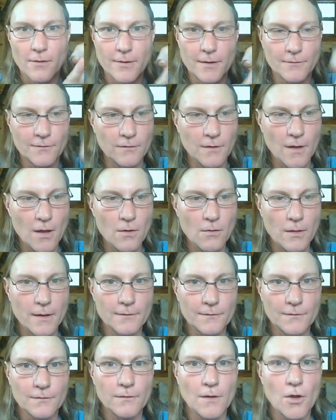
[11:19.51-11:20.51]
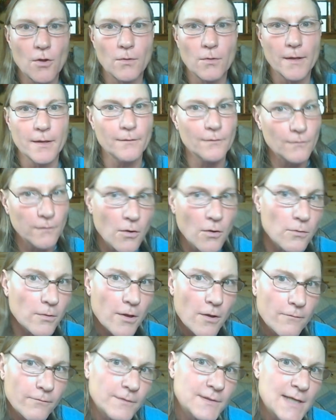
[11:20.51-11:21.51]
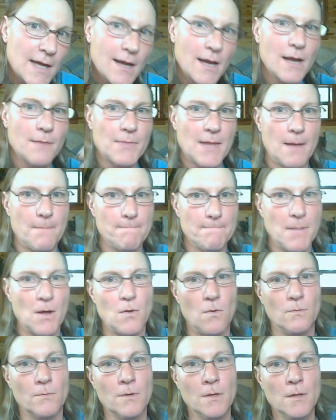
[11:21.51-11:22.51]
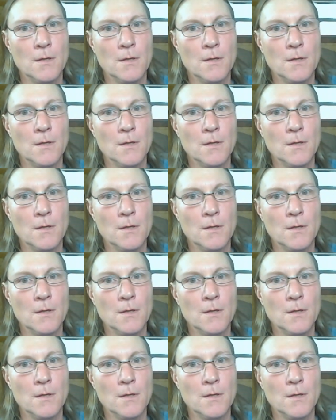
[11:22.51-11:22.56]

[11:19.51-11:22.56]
and slowly and slowly and slowly over time, that bolt